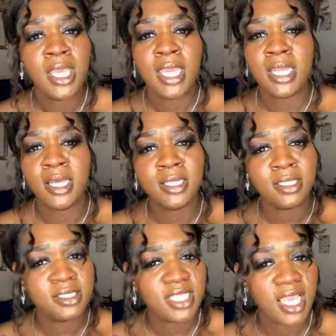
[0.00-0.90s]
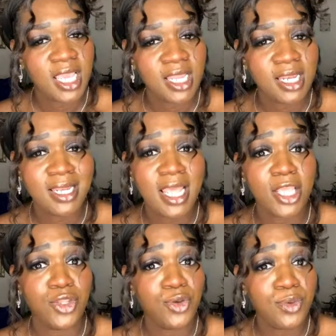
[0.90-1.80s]
and understand
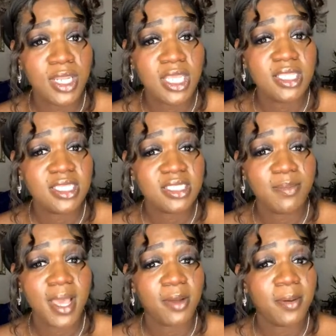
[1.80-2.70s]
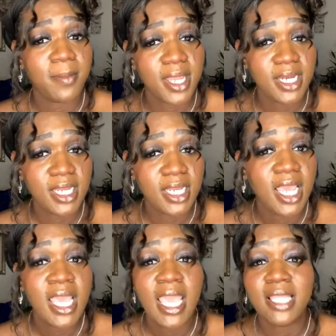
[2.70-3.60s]
that you need this amount of money
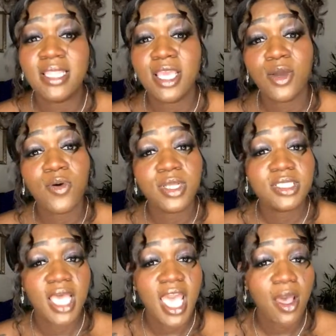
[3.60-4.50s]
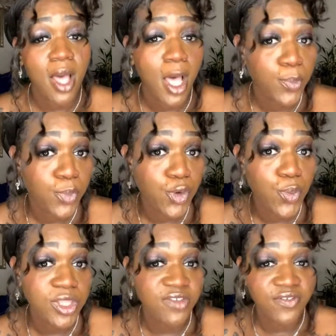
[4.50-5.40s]
and they're going to help you
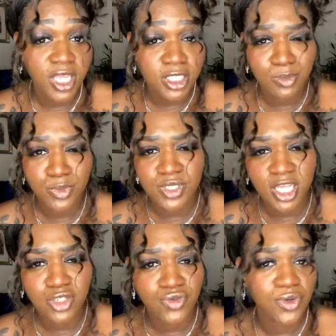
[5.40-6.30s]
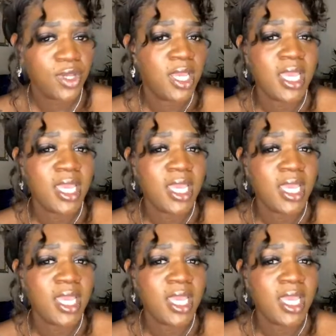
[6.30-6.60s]
with the flexible schedule